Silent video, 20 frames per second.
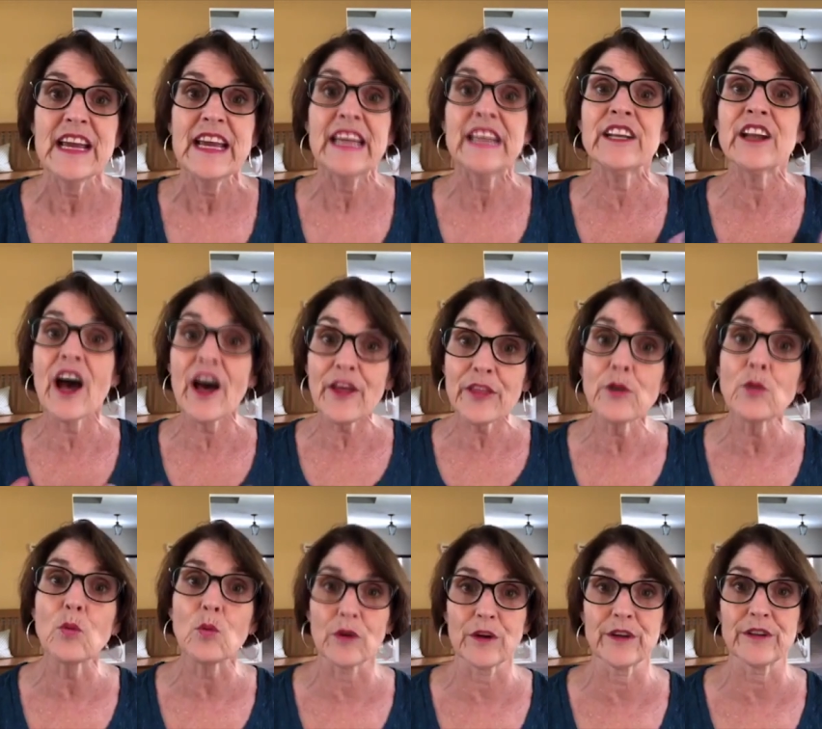In other
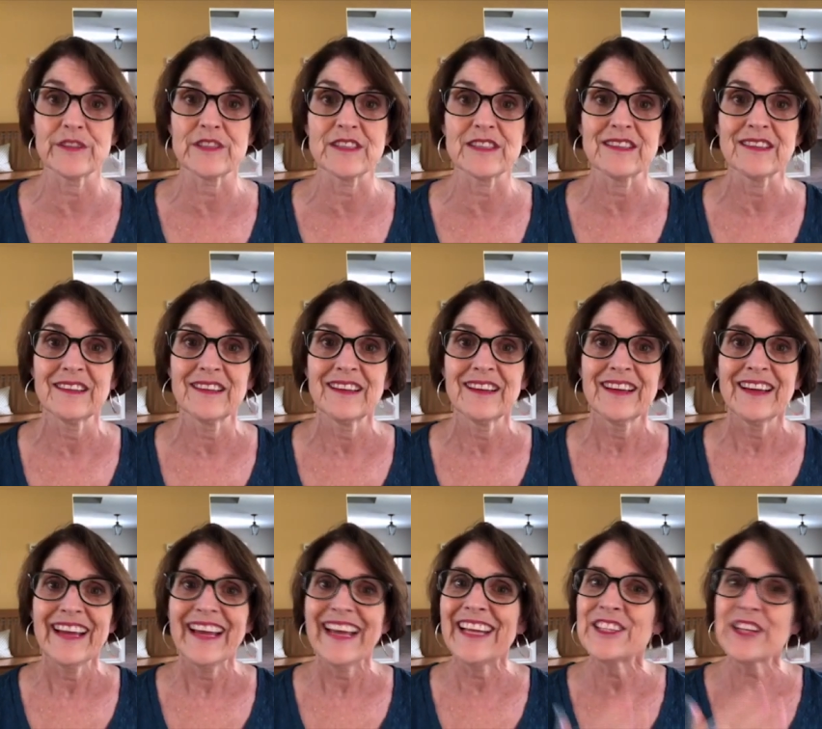words,
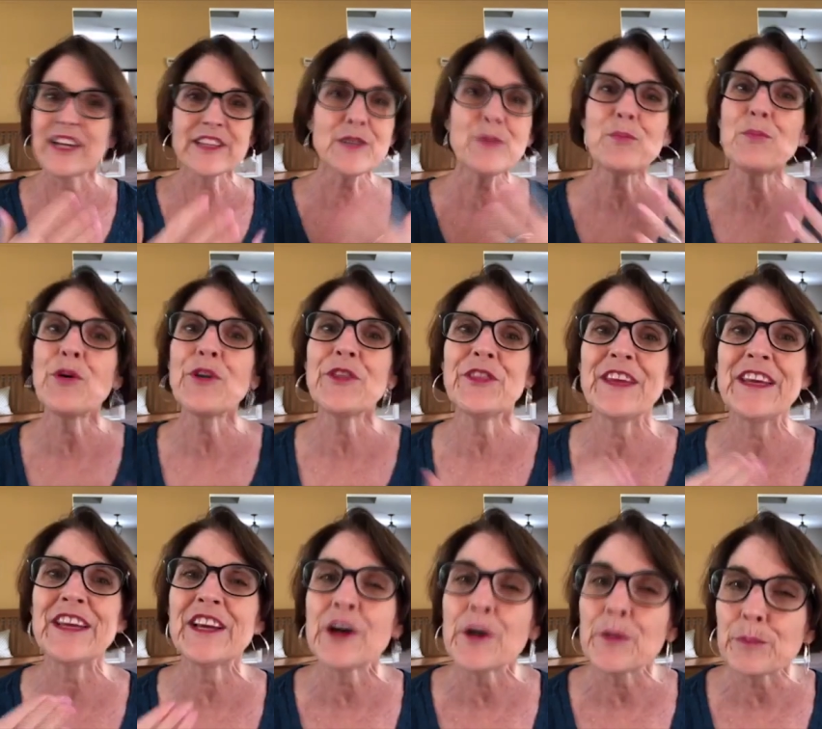it doesn't put the
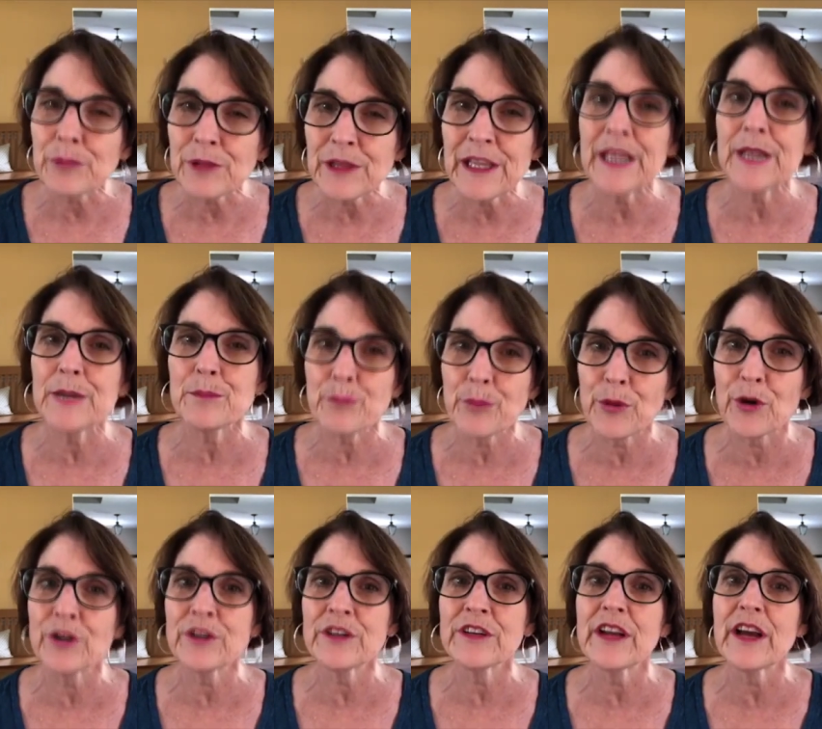complete
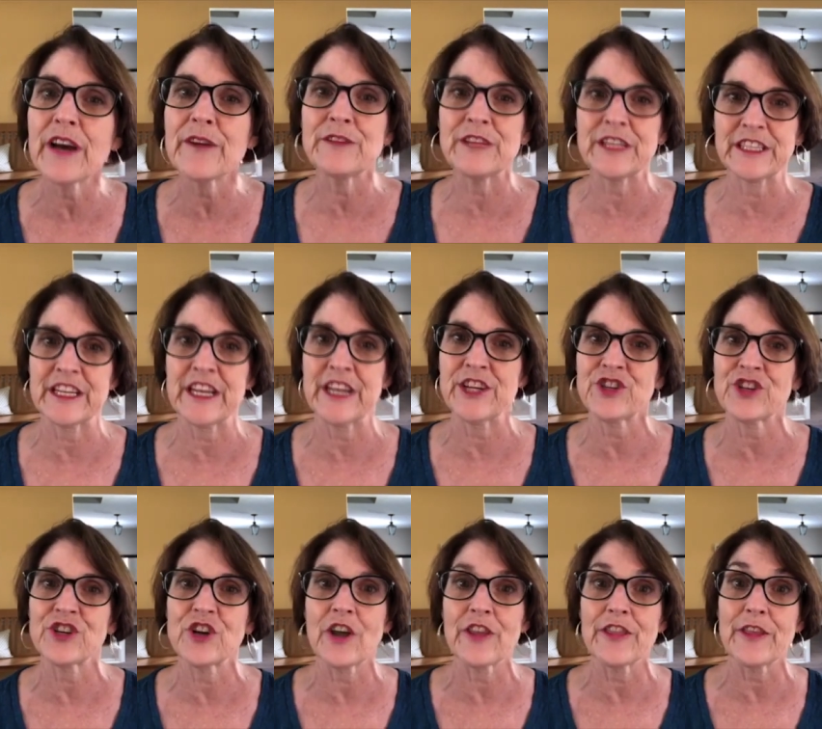burden of
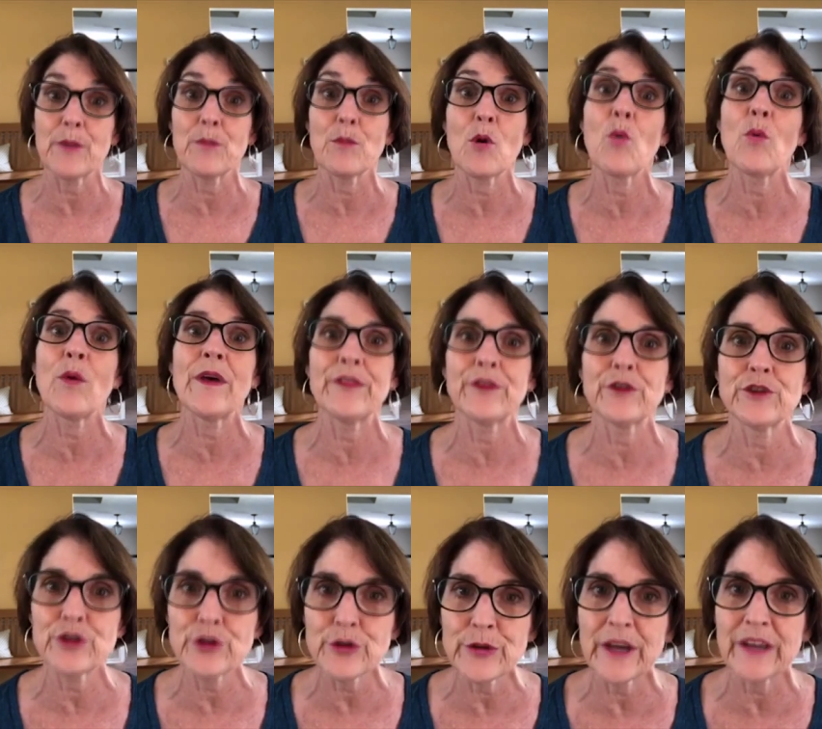dictation on them when they're
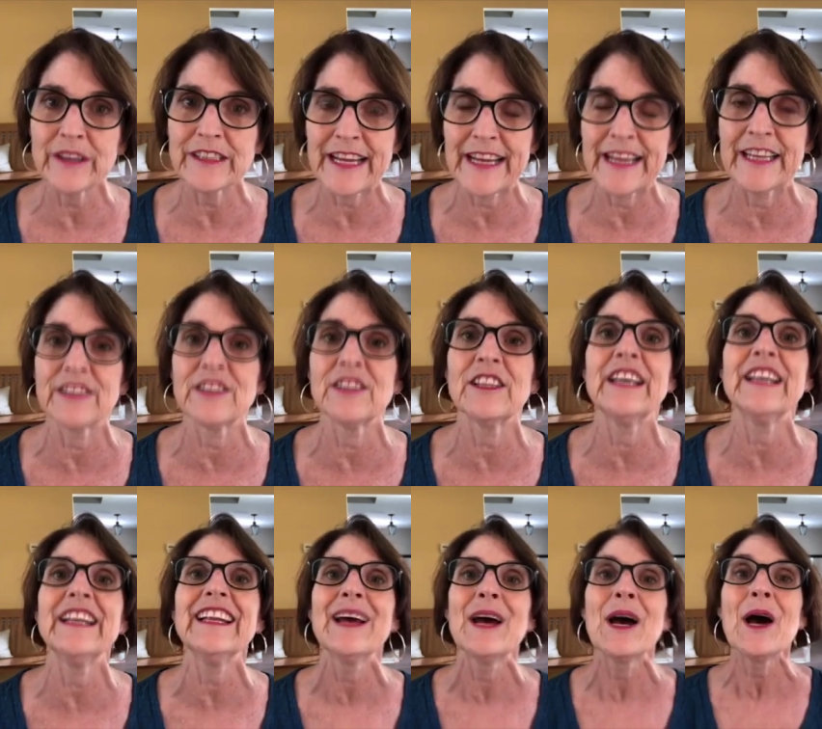too young to handle
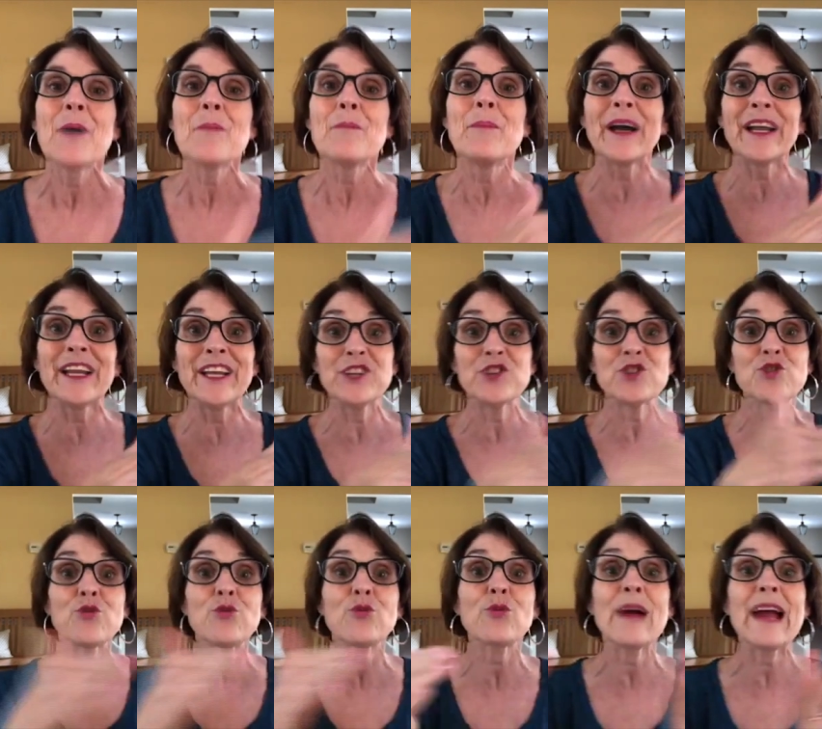it, but it
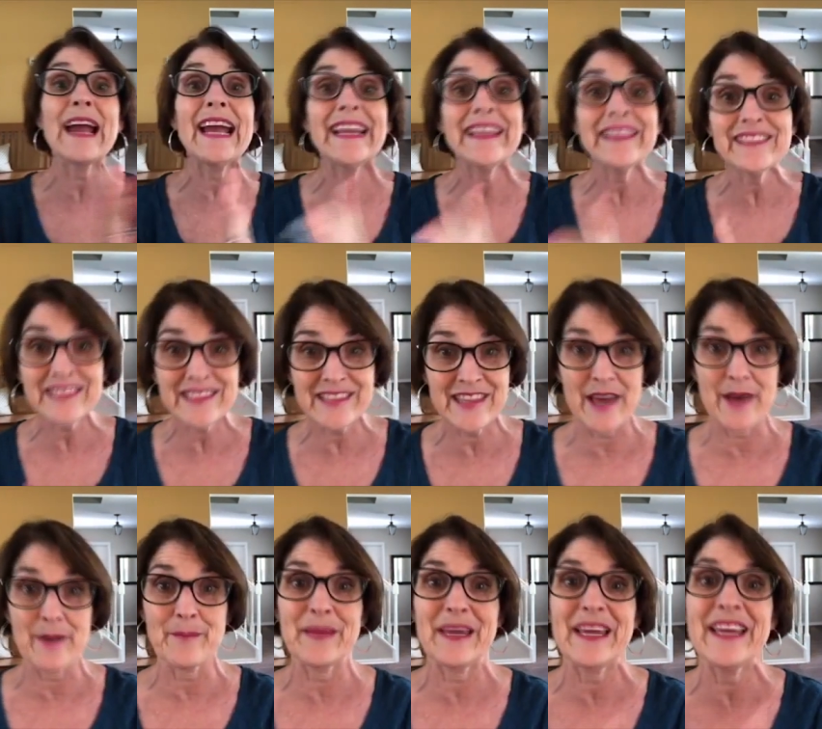trains
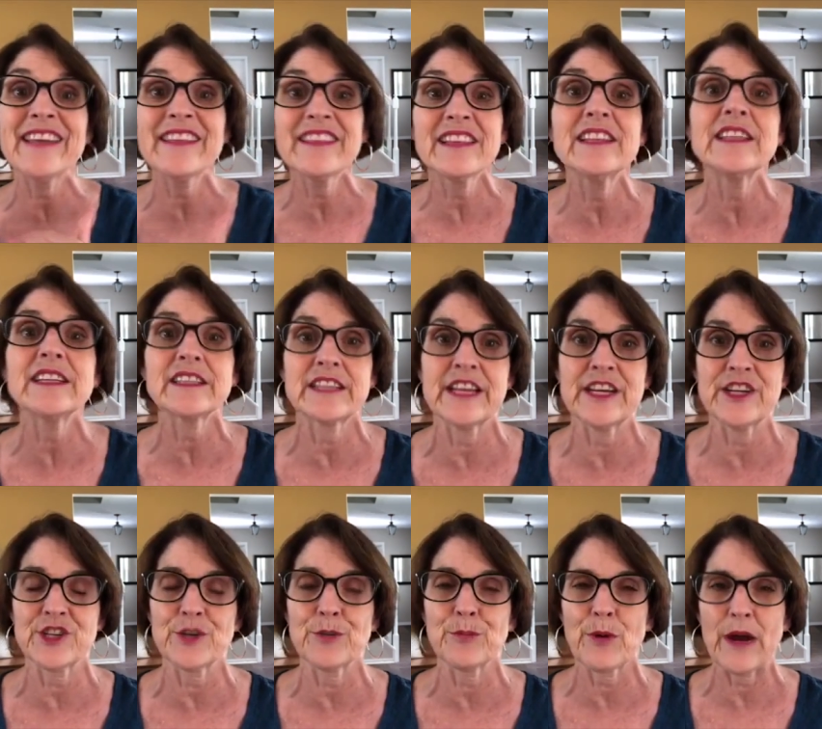them in the
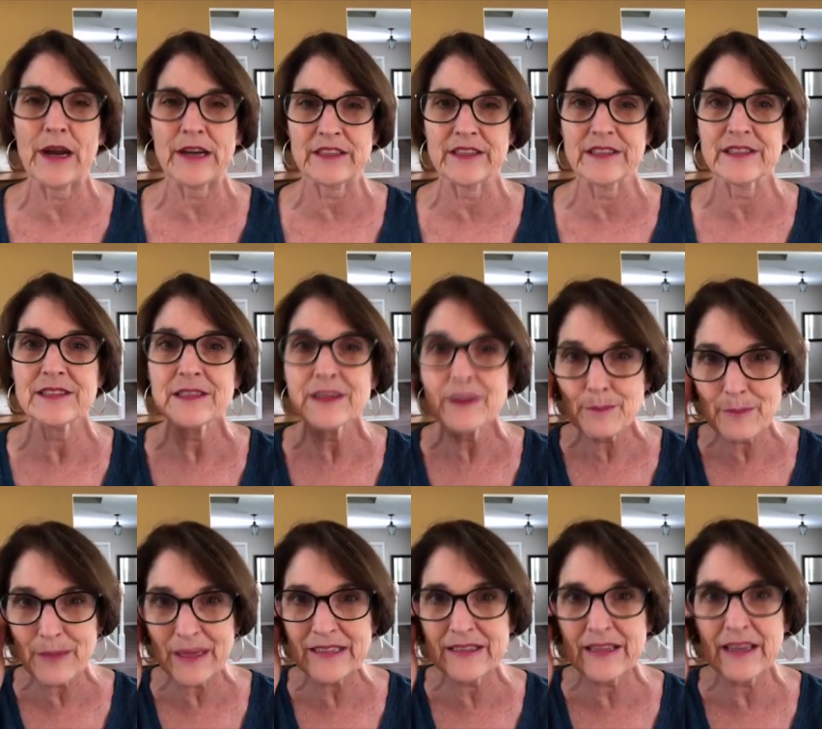dictation practice.
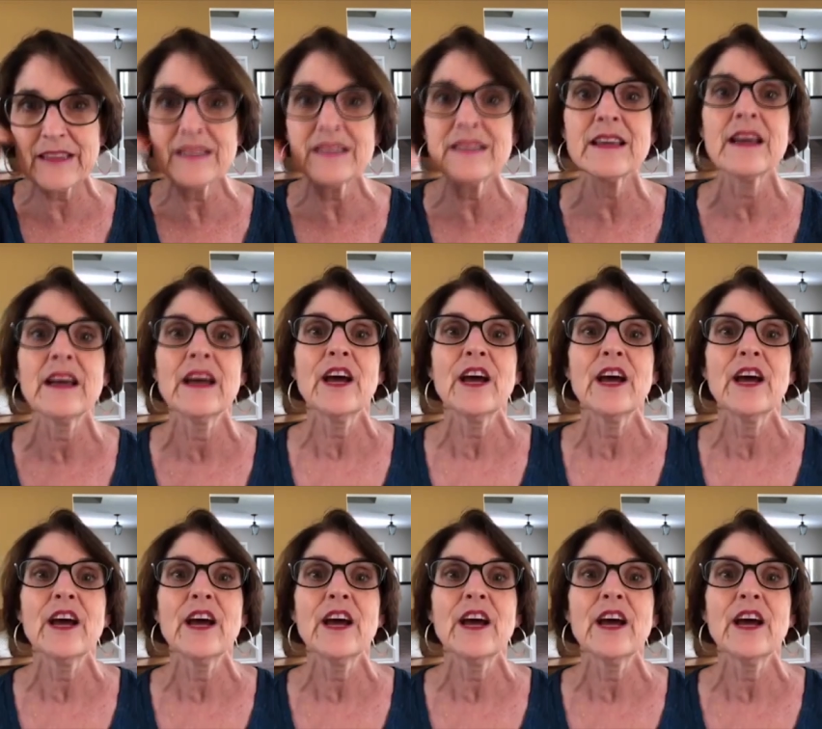Make sense?